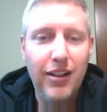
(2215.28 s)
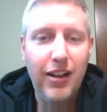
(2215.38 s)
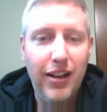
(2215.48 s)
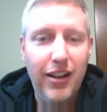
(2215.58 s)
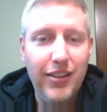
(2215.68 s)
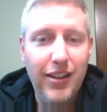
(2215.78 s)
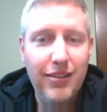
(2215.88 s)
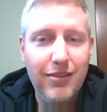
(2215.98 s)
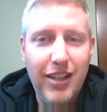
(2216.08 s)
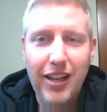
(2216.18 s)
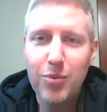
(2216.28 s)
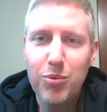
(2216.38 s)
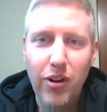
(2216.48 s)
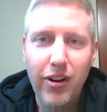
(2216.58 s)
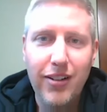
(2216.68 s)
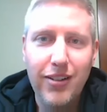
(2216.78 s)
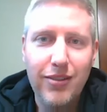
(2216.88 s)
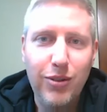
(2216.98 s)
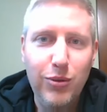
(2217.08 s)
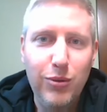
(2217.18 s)
And then Caleb Clark,
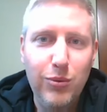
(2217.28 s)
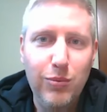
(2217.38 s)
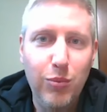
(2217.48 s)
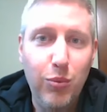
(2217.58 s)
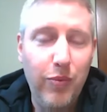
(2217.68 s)
who,